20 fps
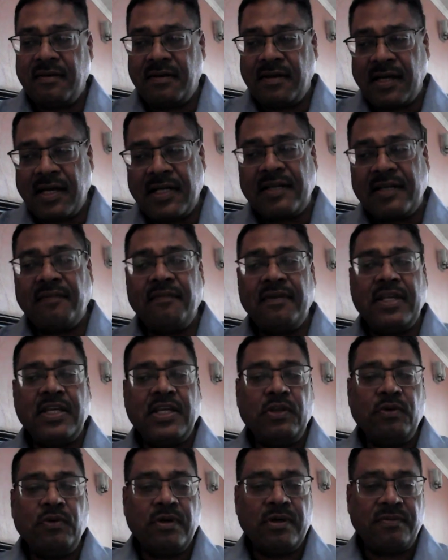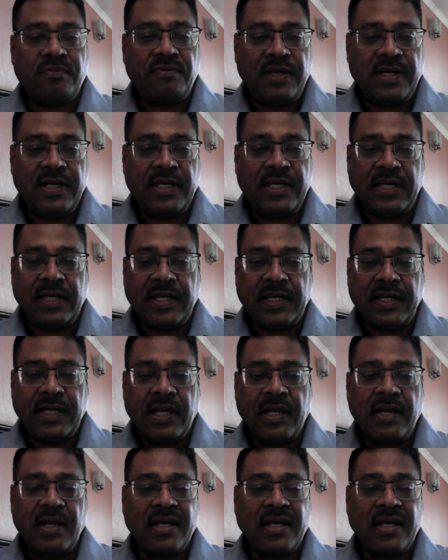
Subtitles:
relatively newer field in India.